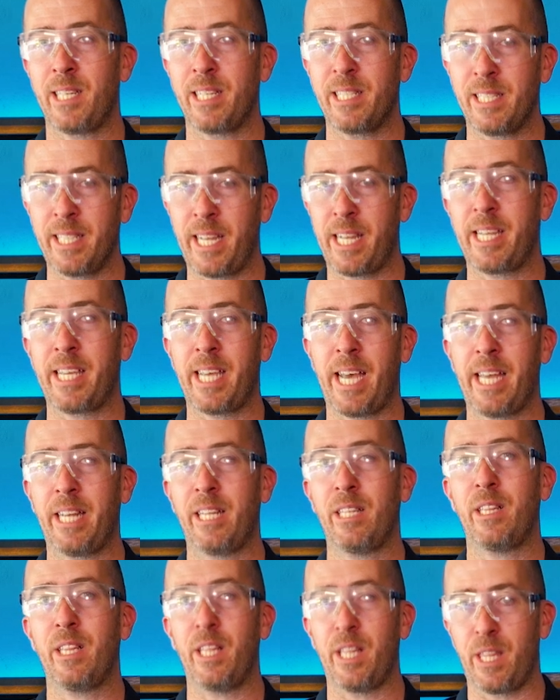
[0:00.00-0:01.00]
a
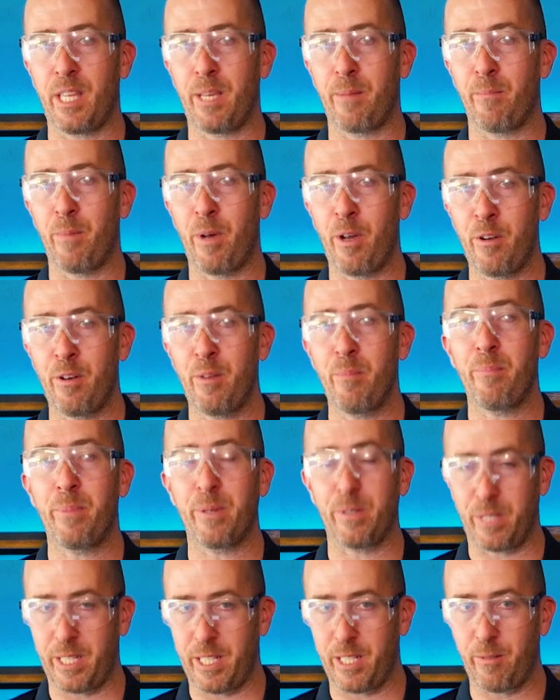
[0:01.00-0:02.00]
dedicated lithium mode
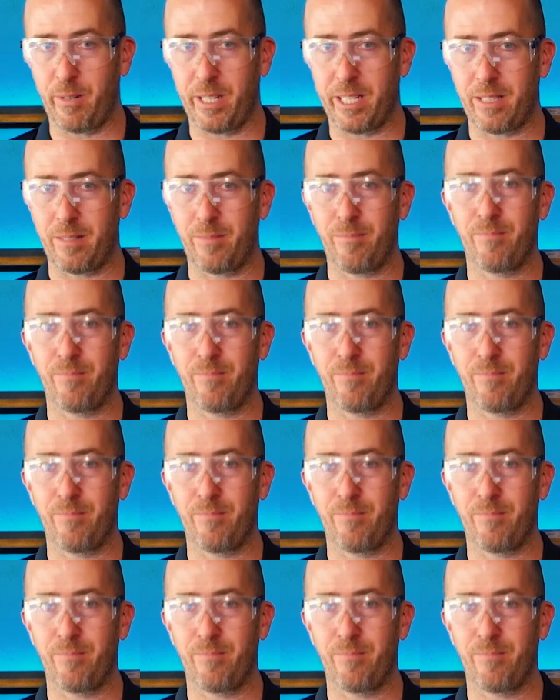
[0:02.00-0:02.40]
built into it.